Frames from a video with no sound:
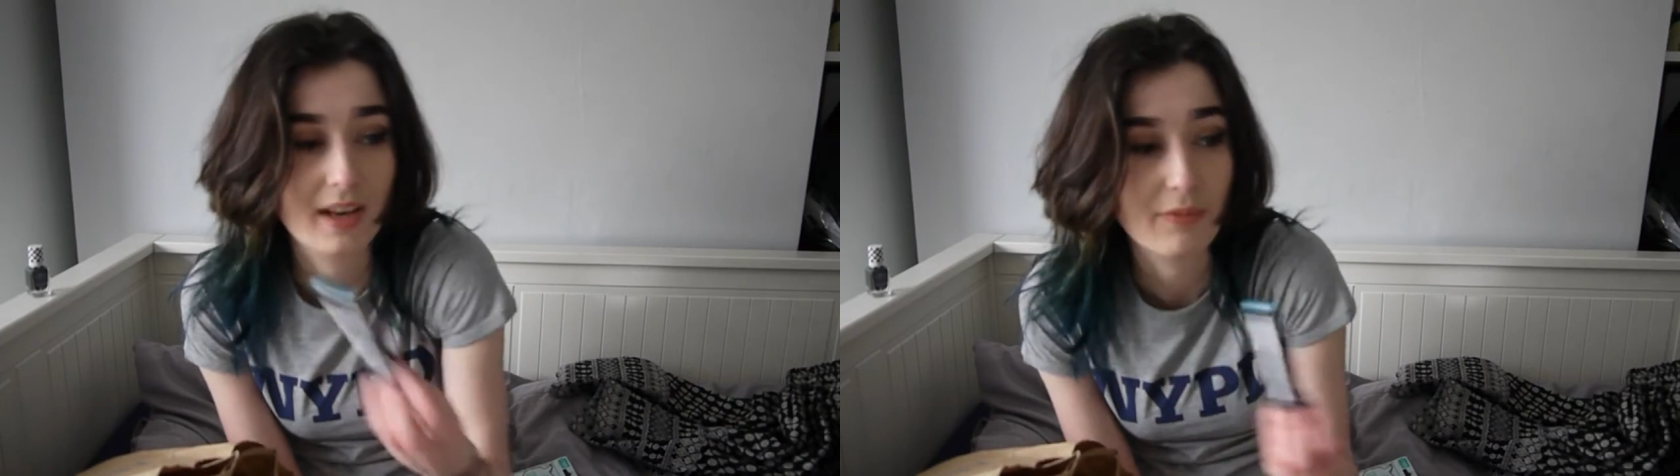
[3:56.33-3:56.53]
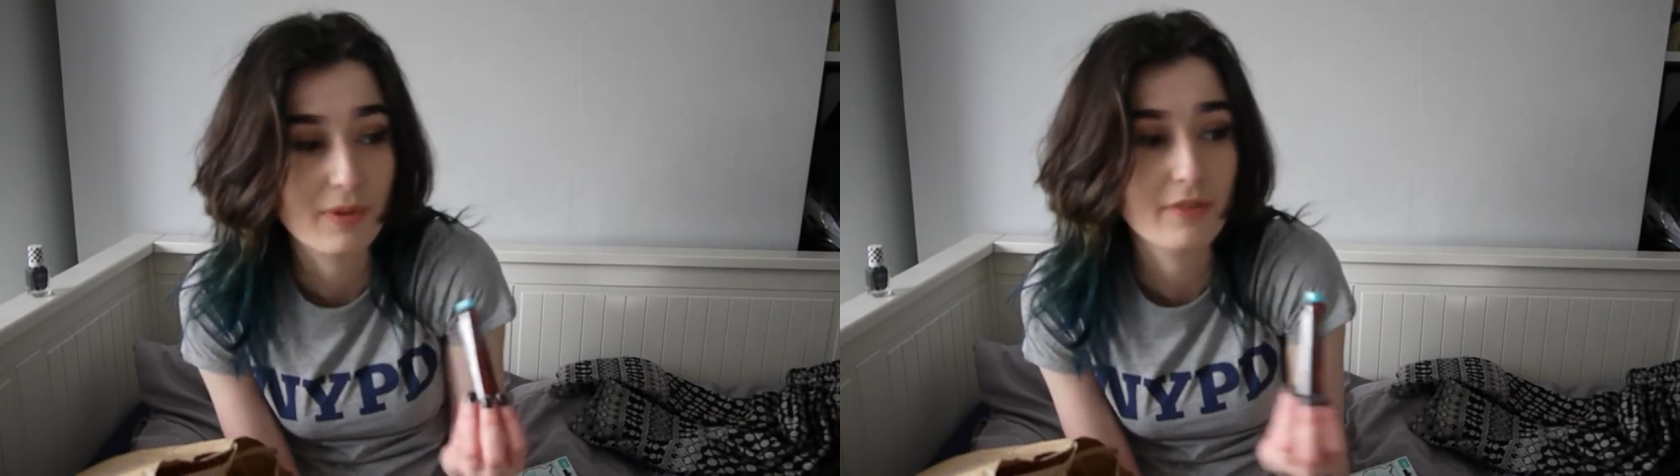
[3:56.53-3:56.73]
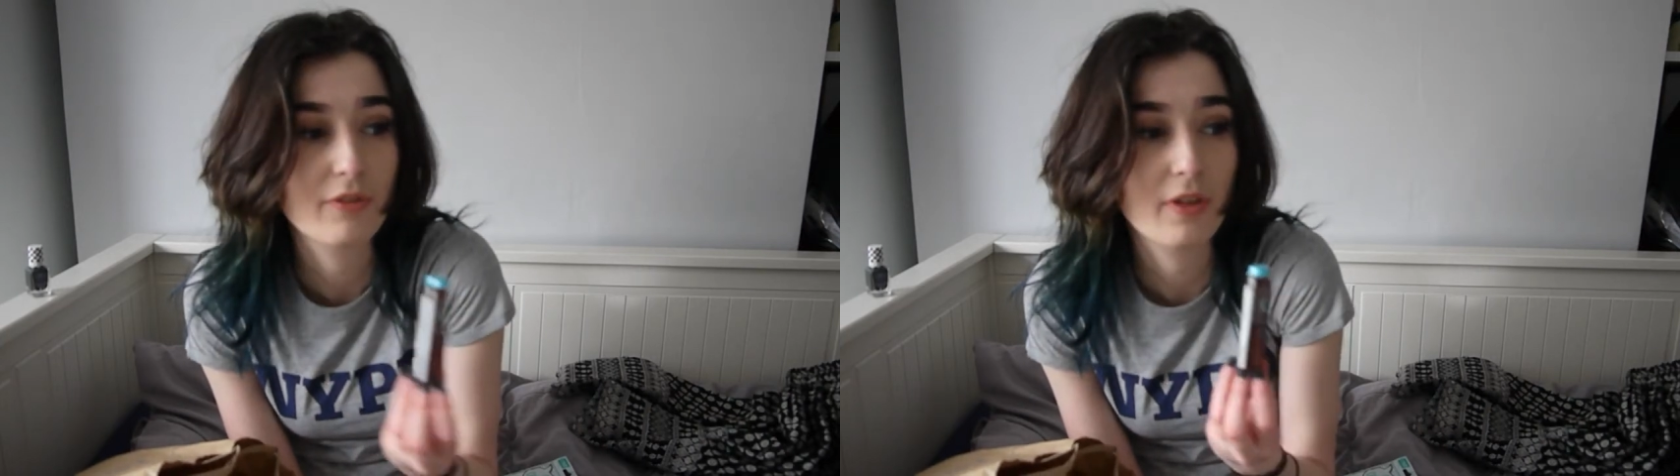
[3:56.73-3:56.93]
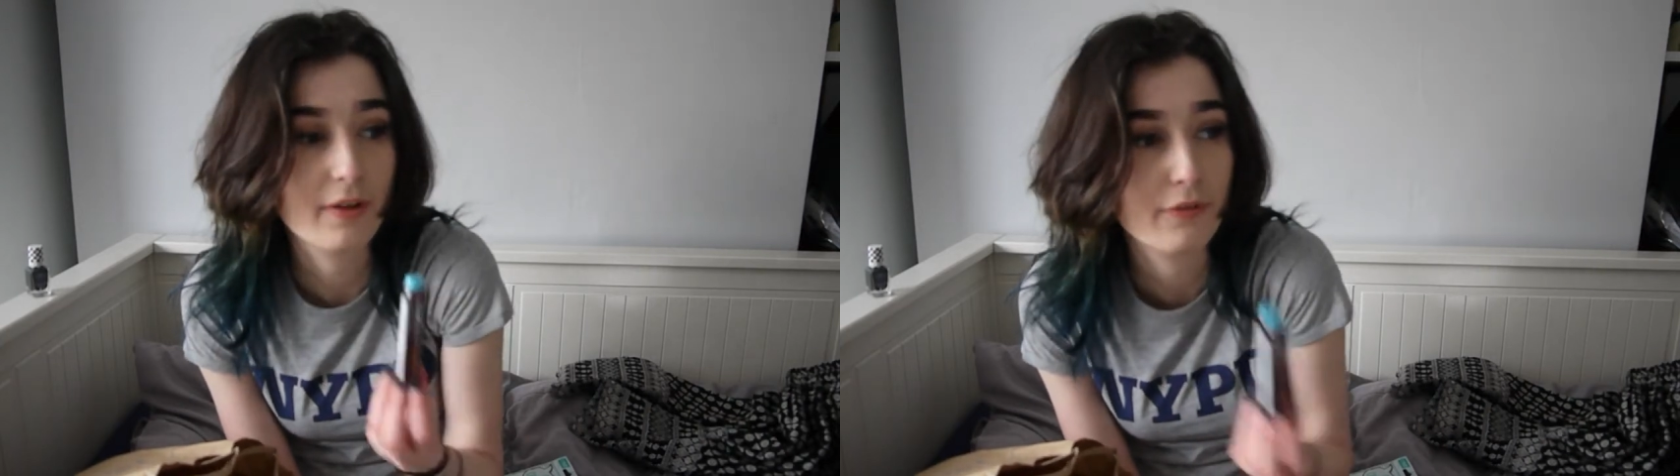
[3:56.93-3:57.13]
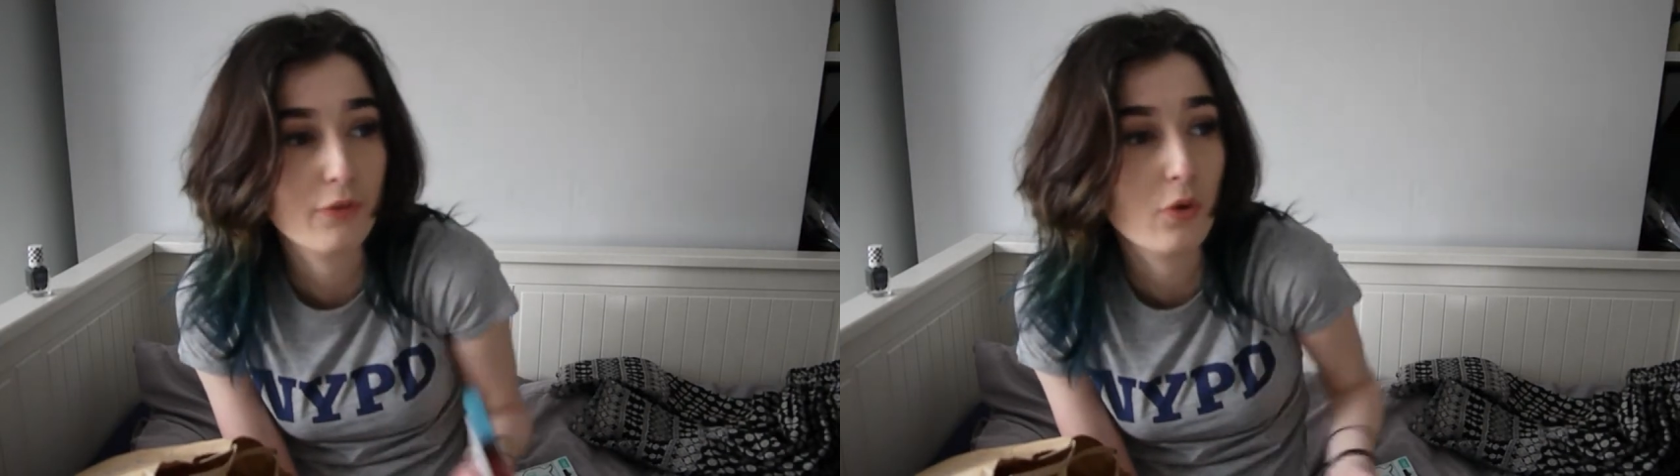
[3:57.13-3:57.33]
I've been through
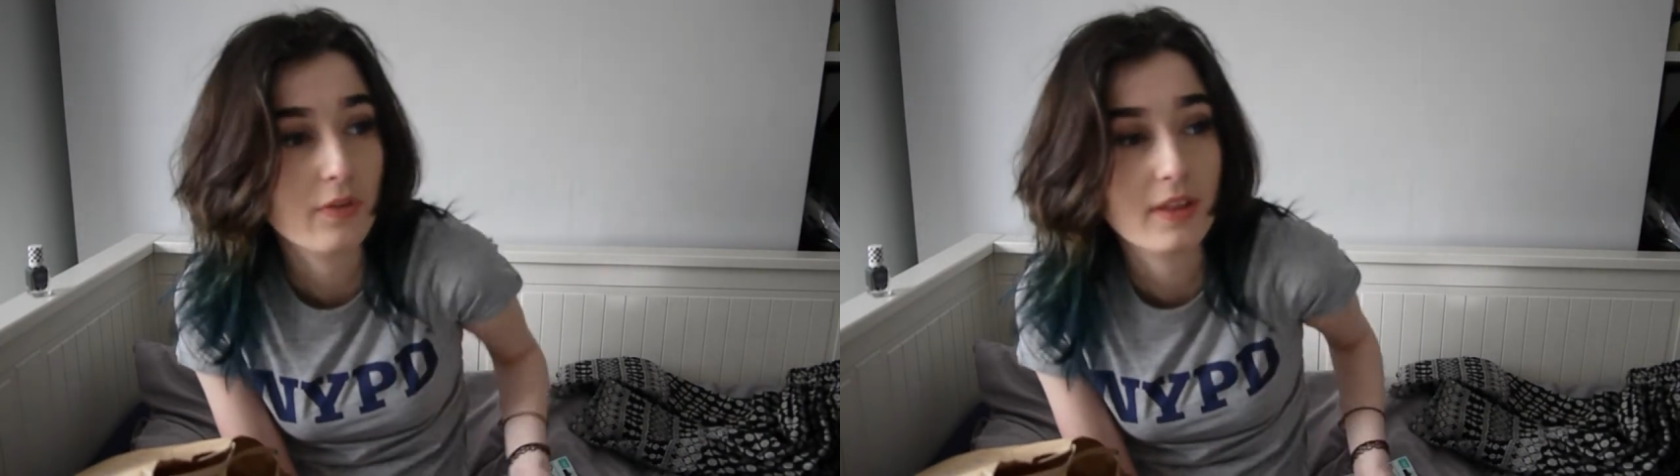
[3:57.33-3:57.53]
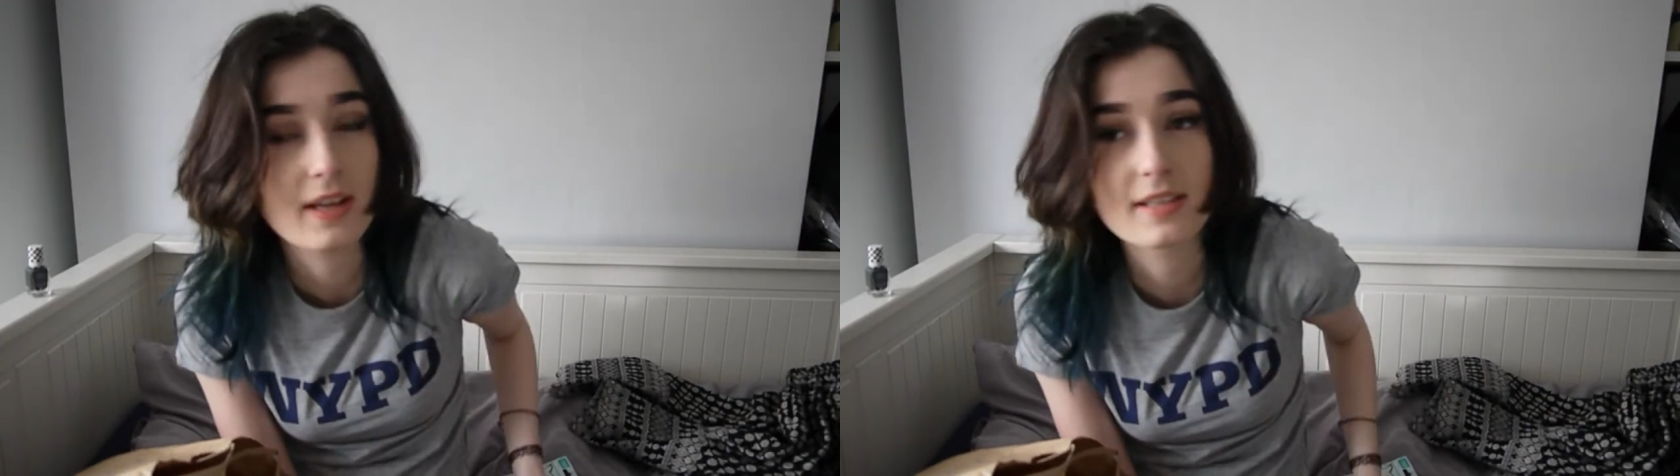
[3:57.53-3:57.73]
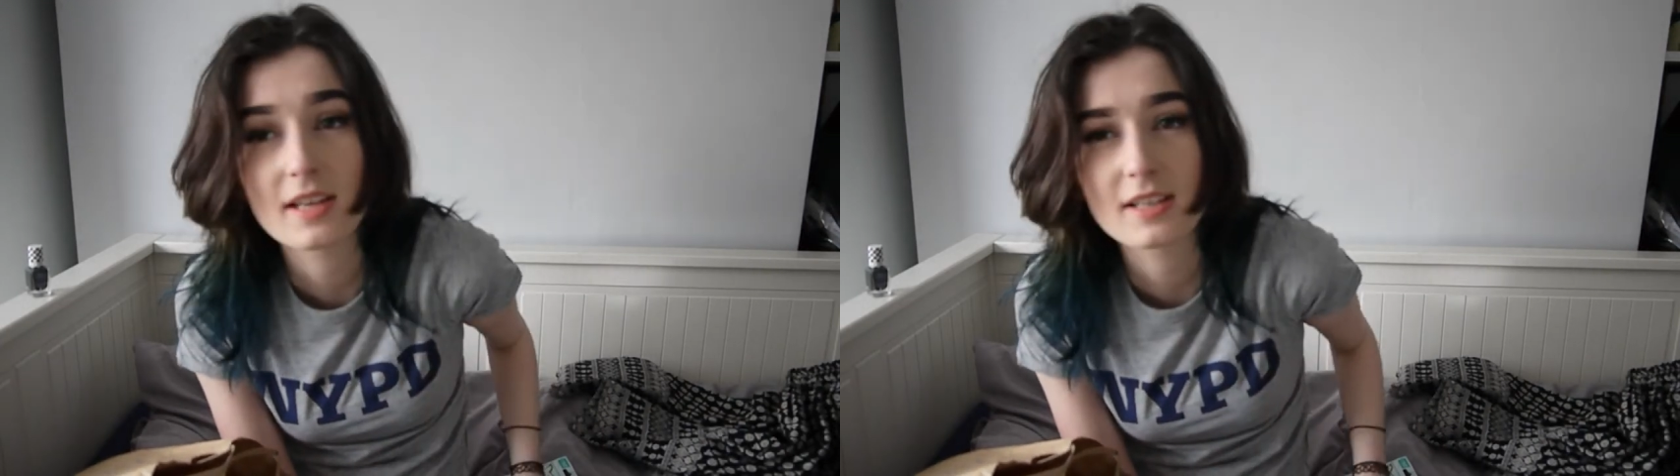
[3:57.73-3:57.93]
like 4 of these.